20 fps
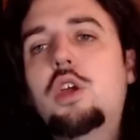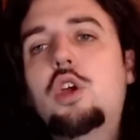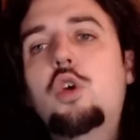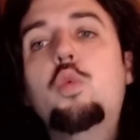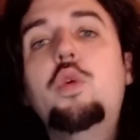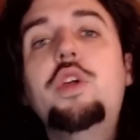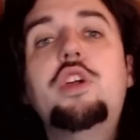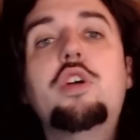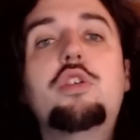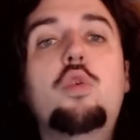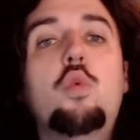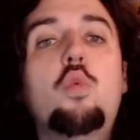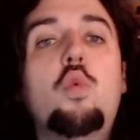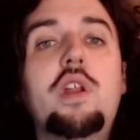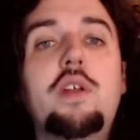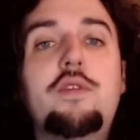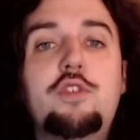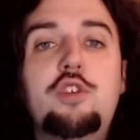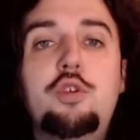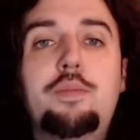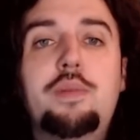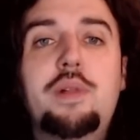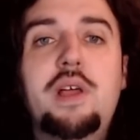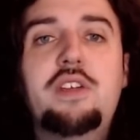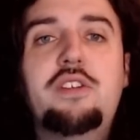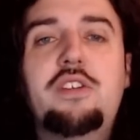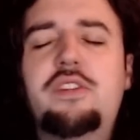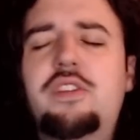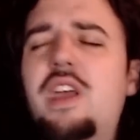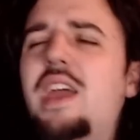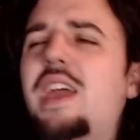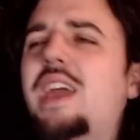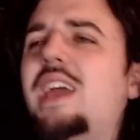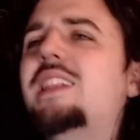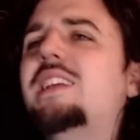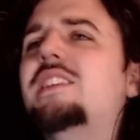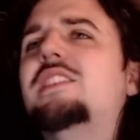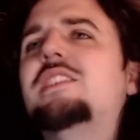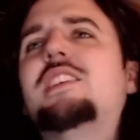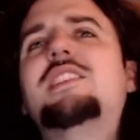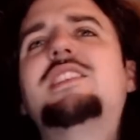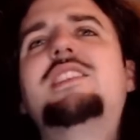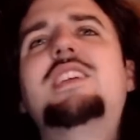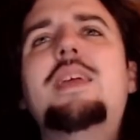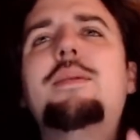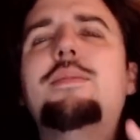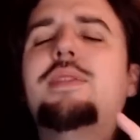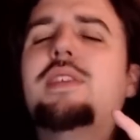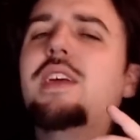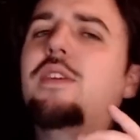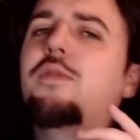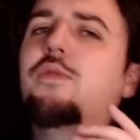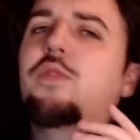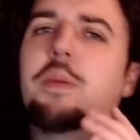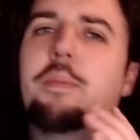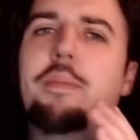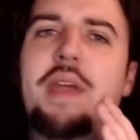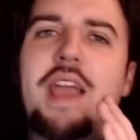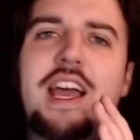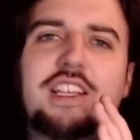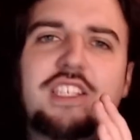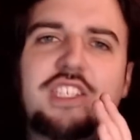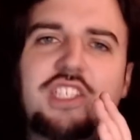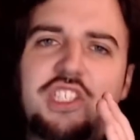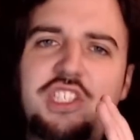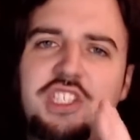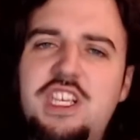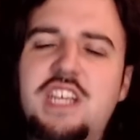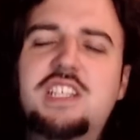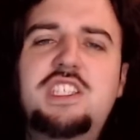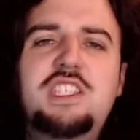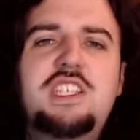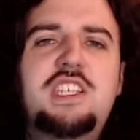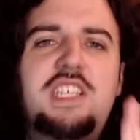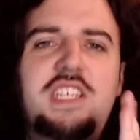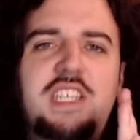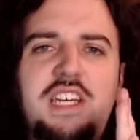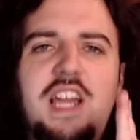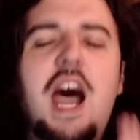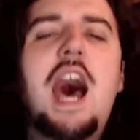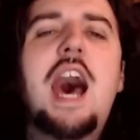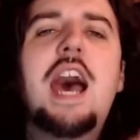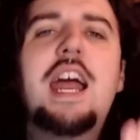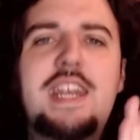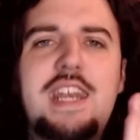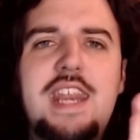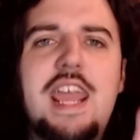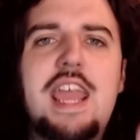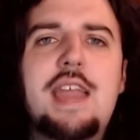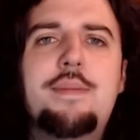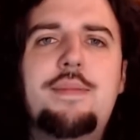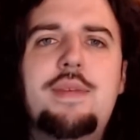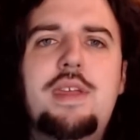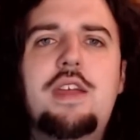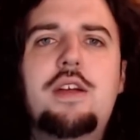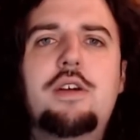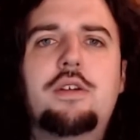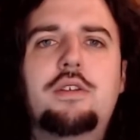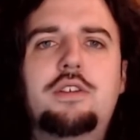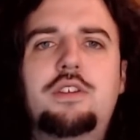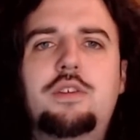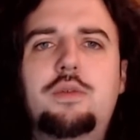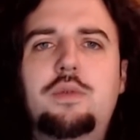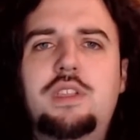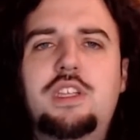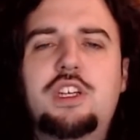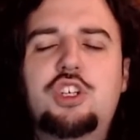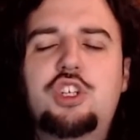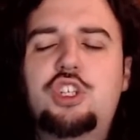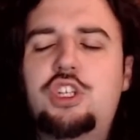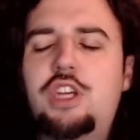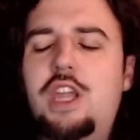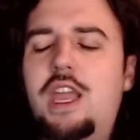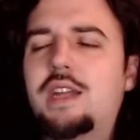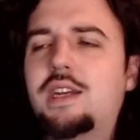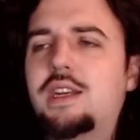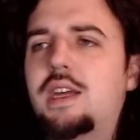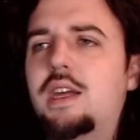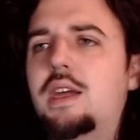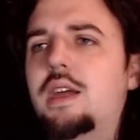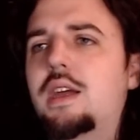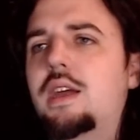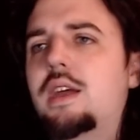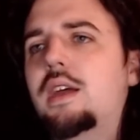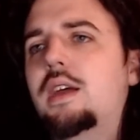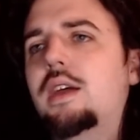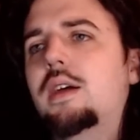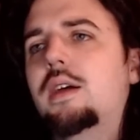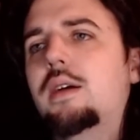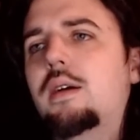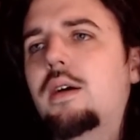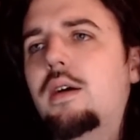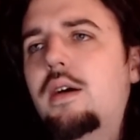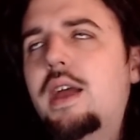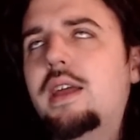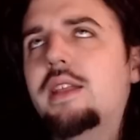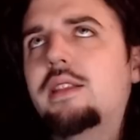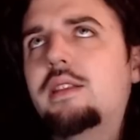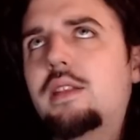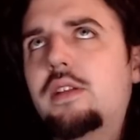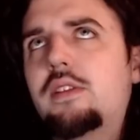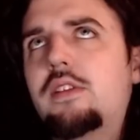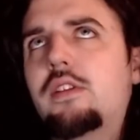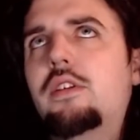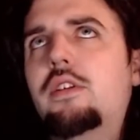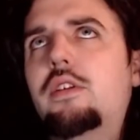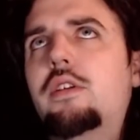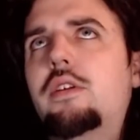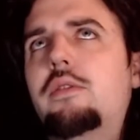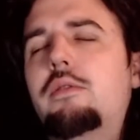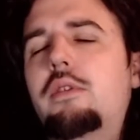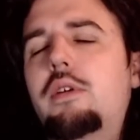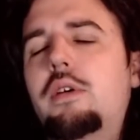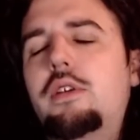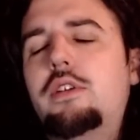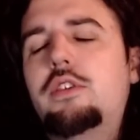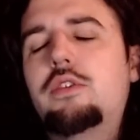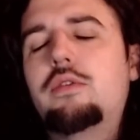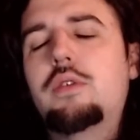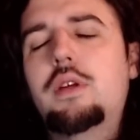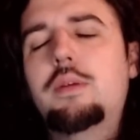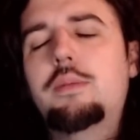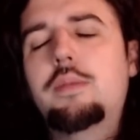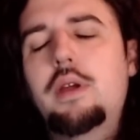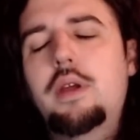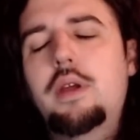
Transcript: we go to one of two places. And this is the same thing for the past 6 goddamn years with this shit. All right, that's a little extreme.